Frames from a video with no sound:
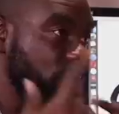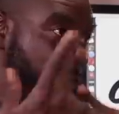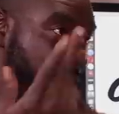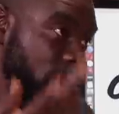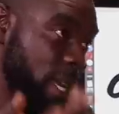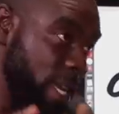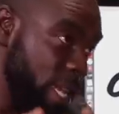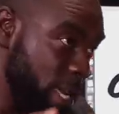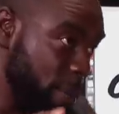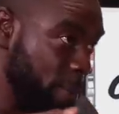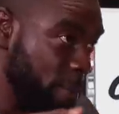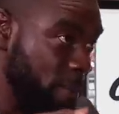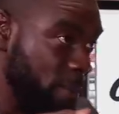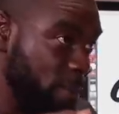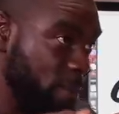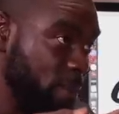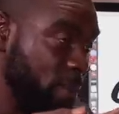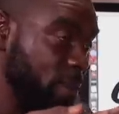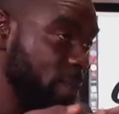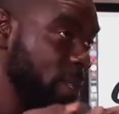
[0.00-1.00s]
for them
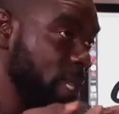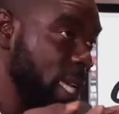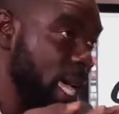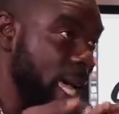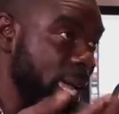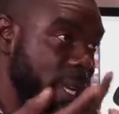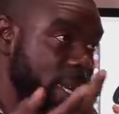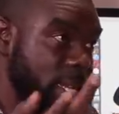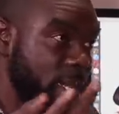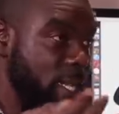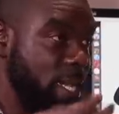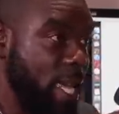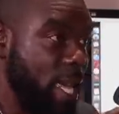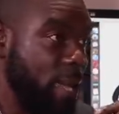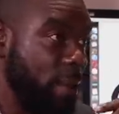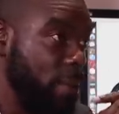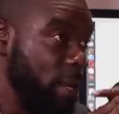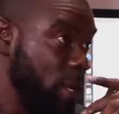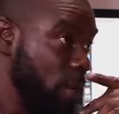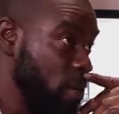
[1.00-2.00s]
at the
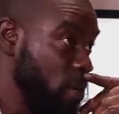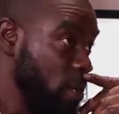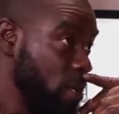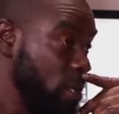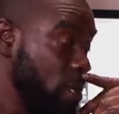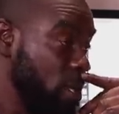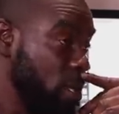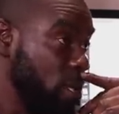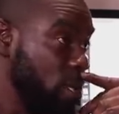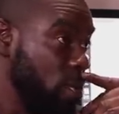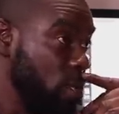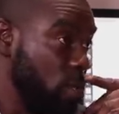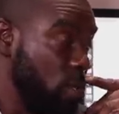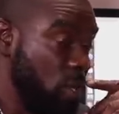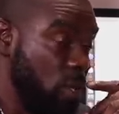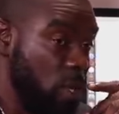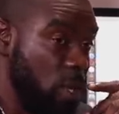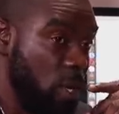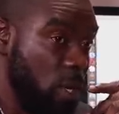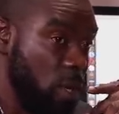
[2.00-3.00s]
time, you know.
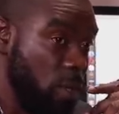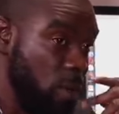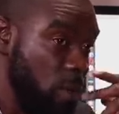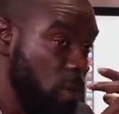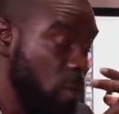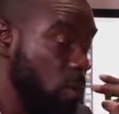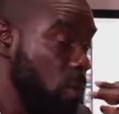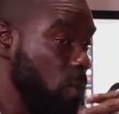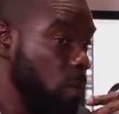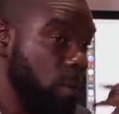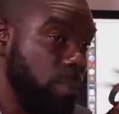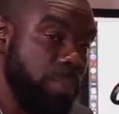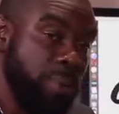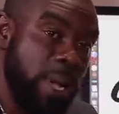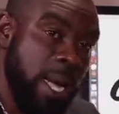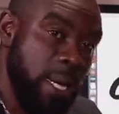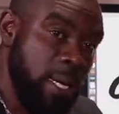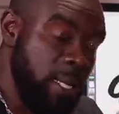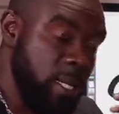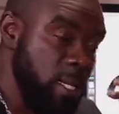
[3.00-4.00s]
So we
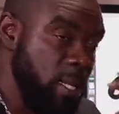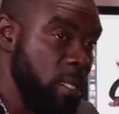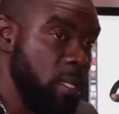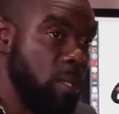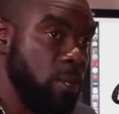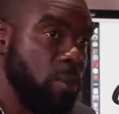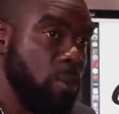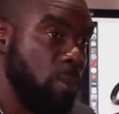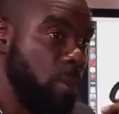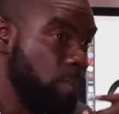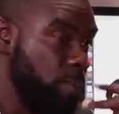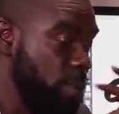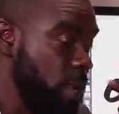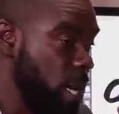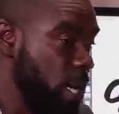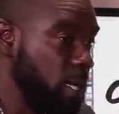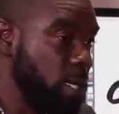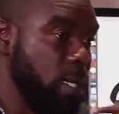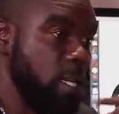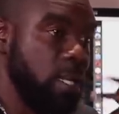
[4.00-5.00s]
practice, we
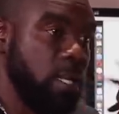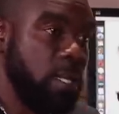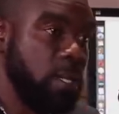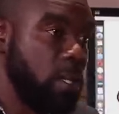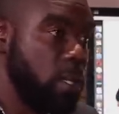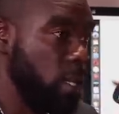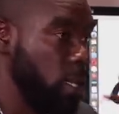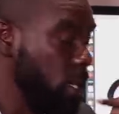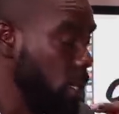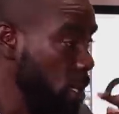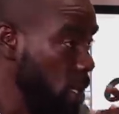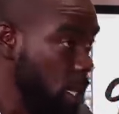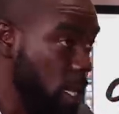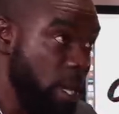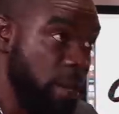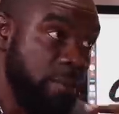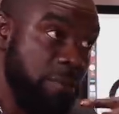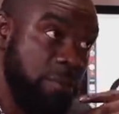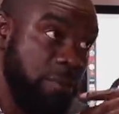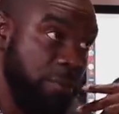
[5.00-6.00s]
practice
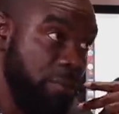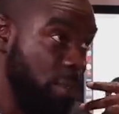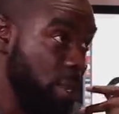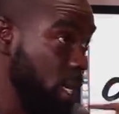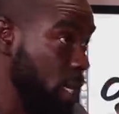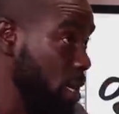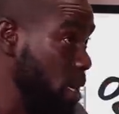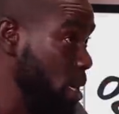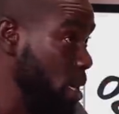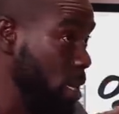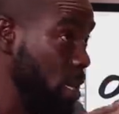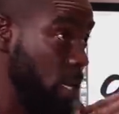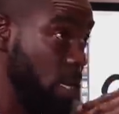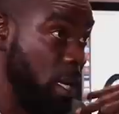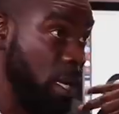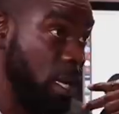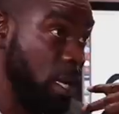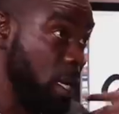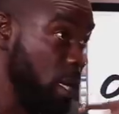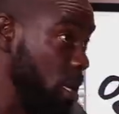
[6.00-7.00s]
every
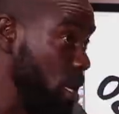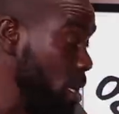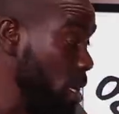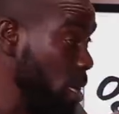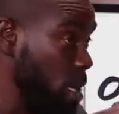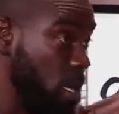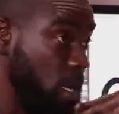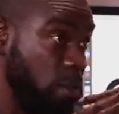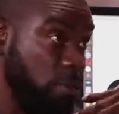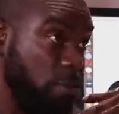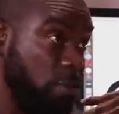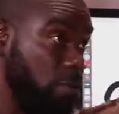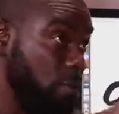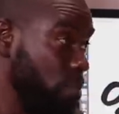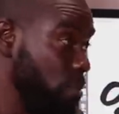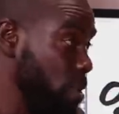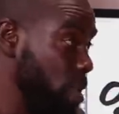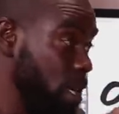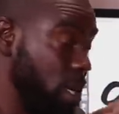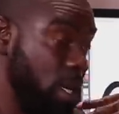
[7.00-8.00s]
day,
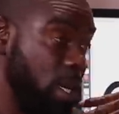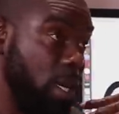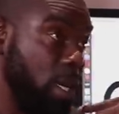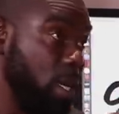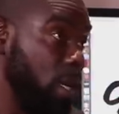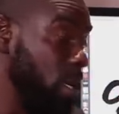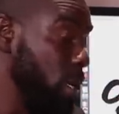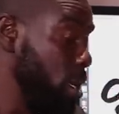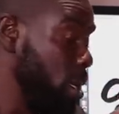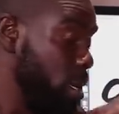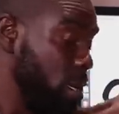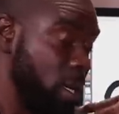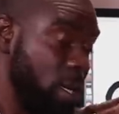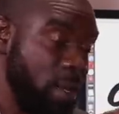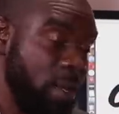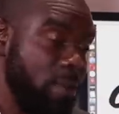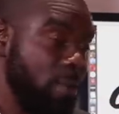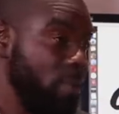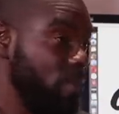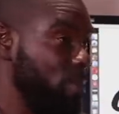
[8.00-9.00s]
every
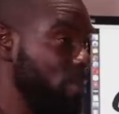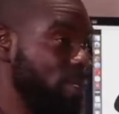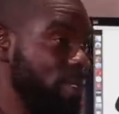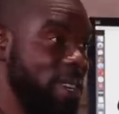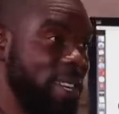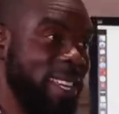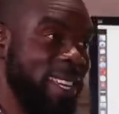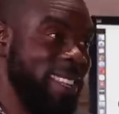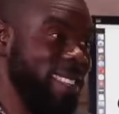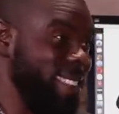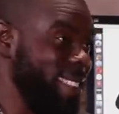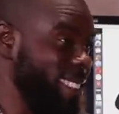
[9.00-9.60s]
day, brother.